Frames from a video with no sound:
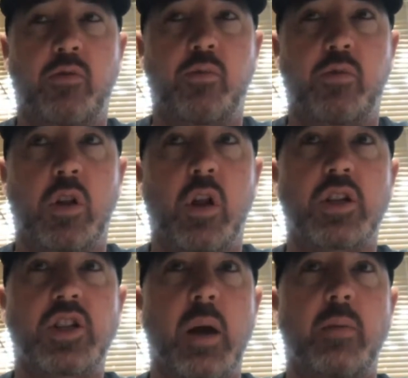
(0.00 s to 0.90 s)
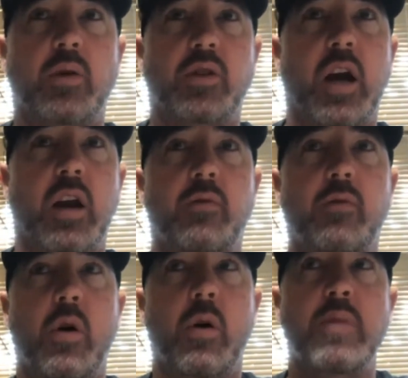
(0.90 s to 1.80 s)
for a long time, it was kind of
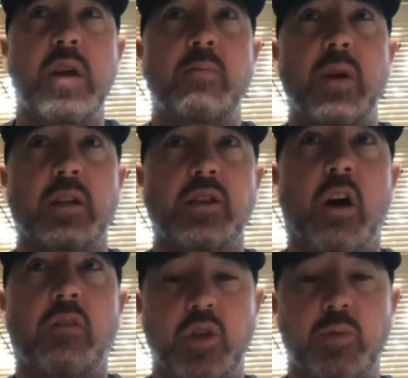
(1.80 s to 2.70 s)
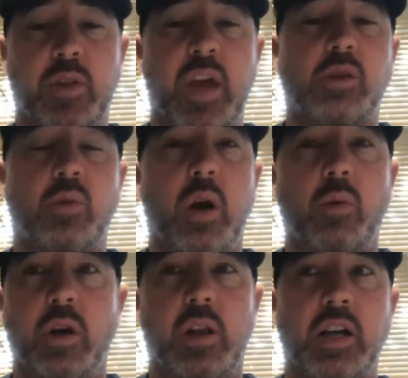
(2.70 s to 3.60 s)
me being selfish, but that's when I
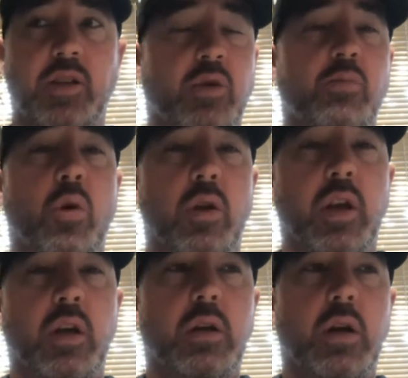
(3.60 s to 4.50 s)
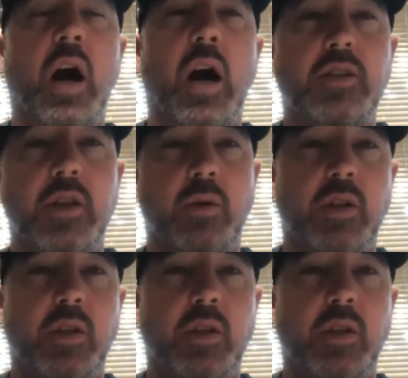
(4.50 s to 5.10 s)
realized it was more than us. The